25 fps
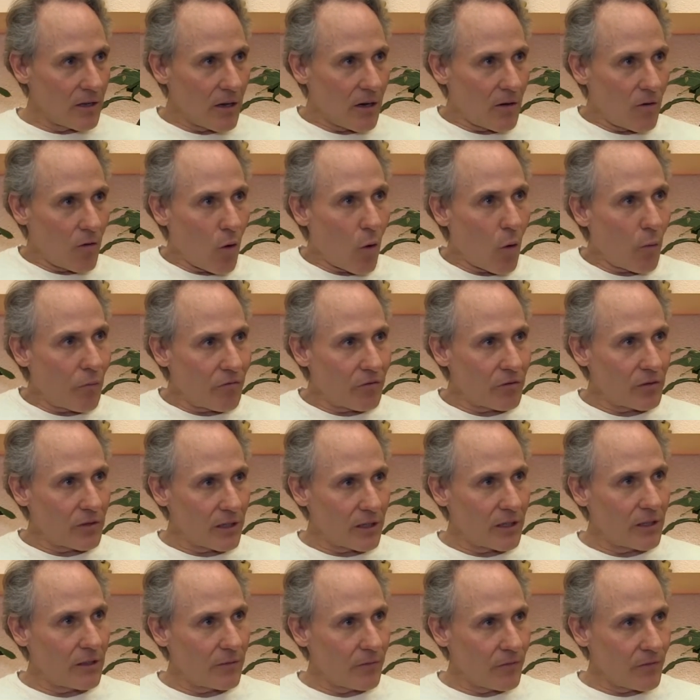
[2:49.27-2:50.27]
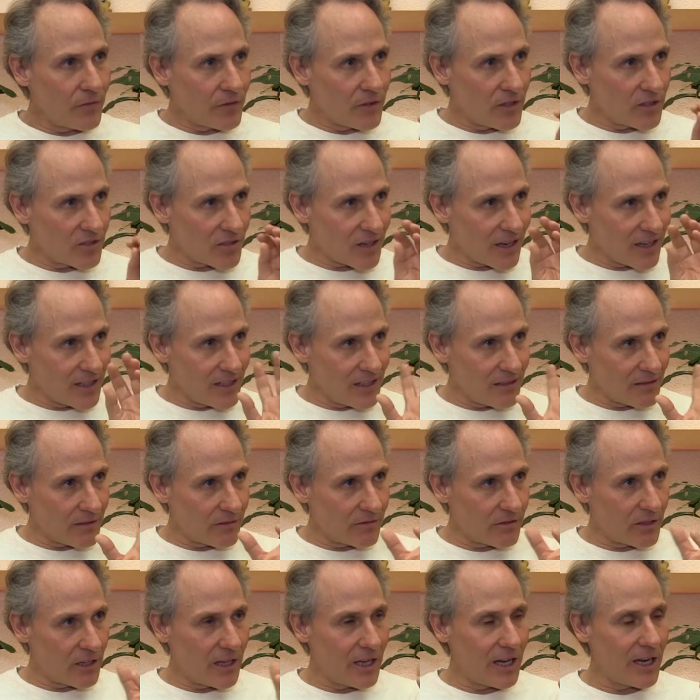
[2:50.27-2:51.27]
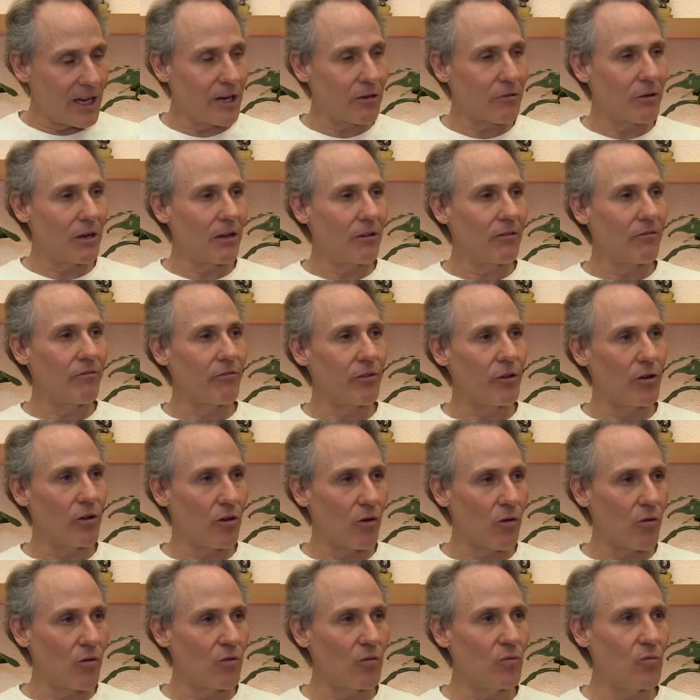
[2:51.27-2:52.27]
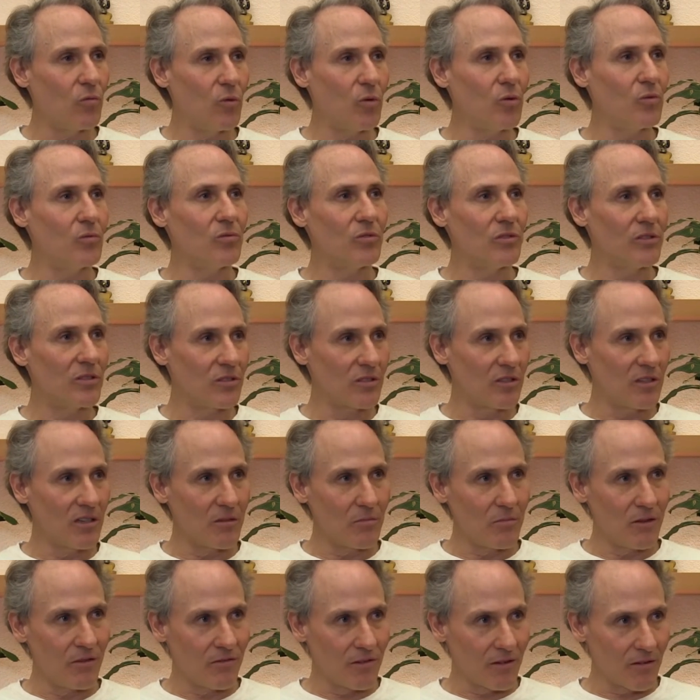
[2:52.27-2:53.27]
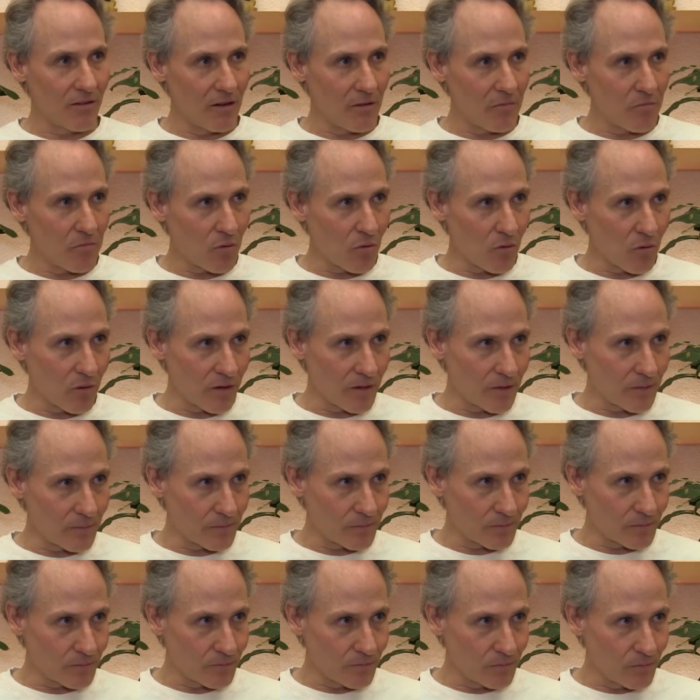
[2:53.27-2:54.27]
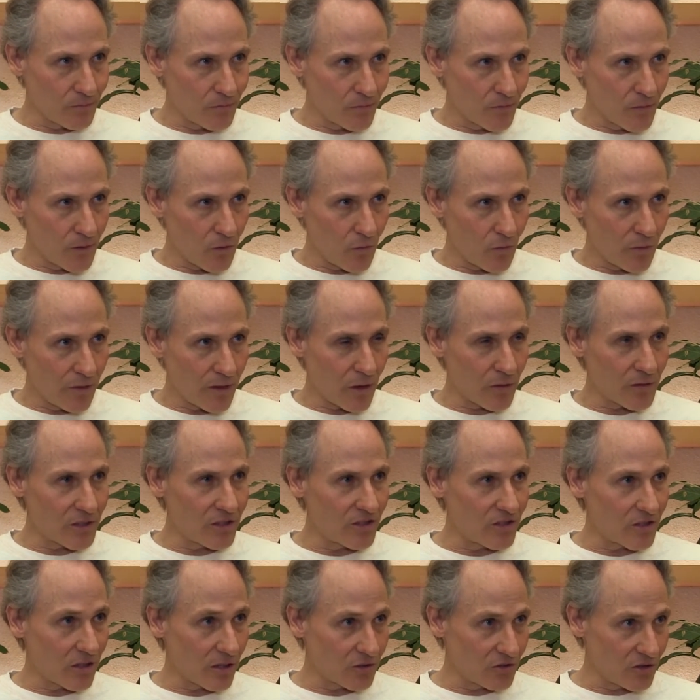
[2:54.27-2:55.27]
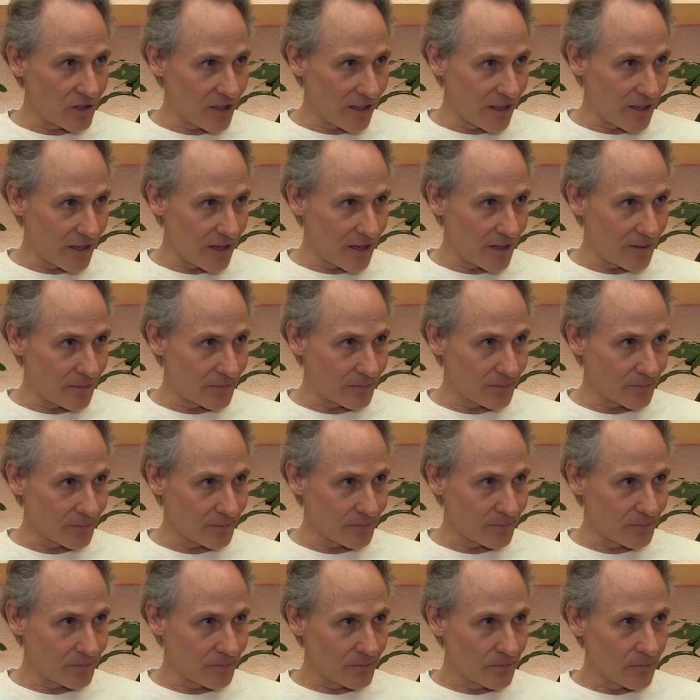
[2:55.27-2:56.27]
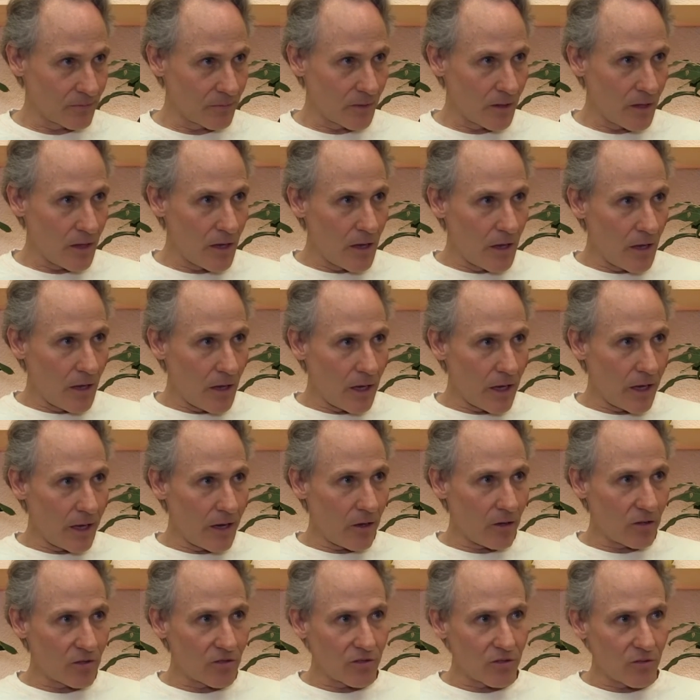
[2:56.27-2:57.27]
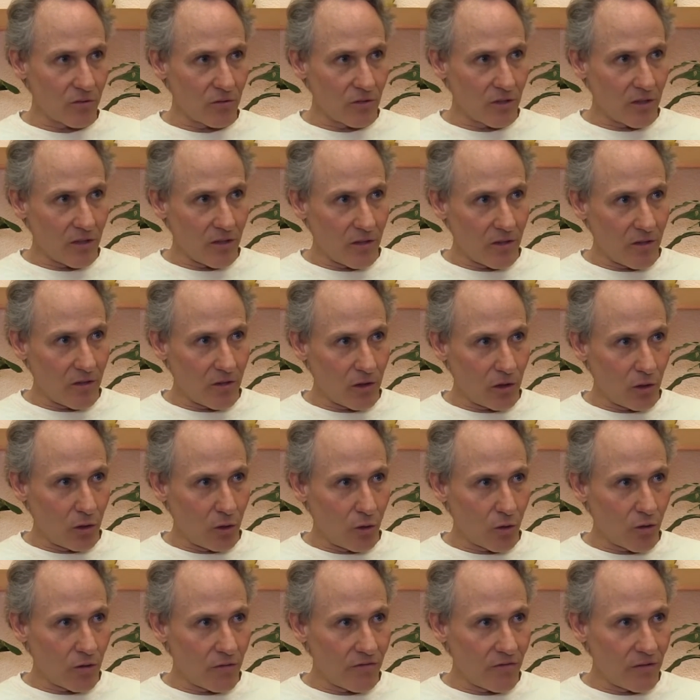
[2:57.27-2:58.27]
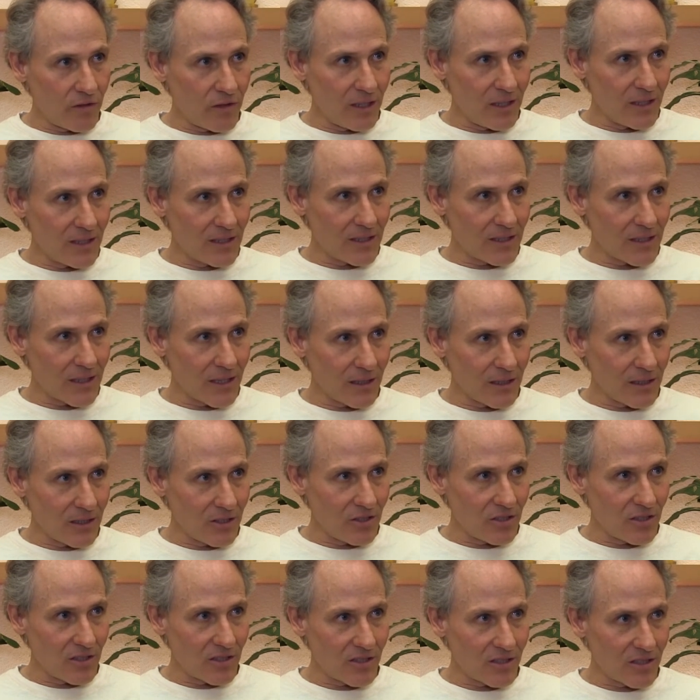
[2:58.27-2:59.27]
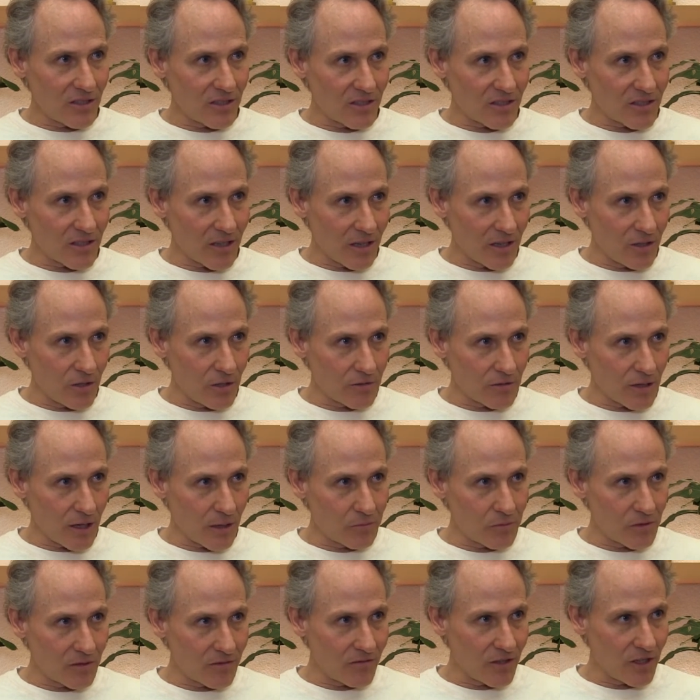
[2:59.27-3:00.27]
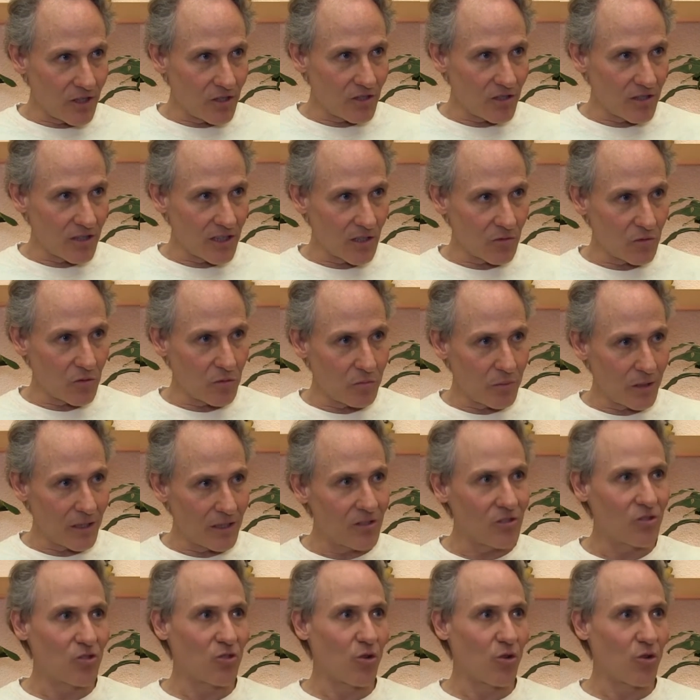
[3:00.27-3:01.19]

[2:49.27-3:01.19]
Hopefully, this idea of caring for your own wound is going to be very important without indulging in it. And also, look for the intelligence inside your observation that will begin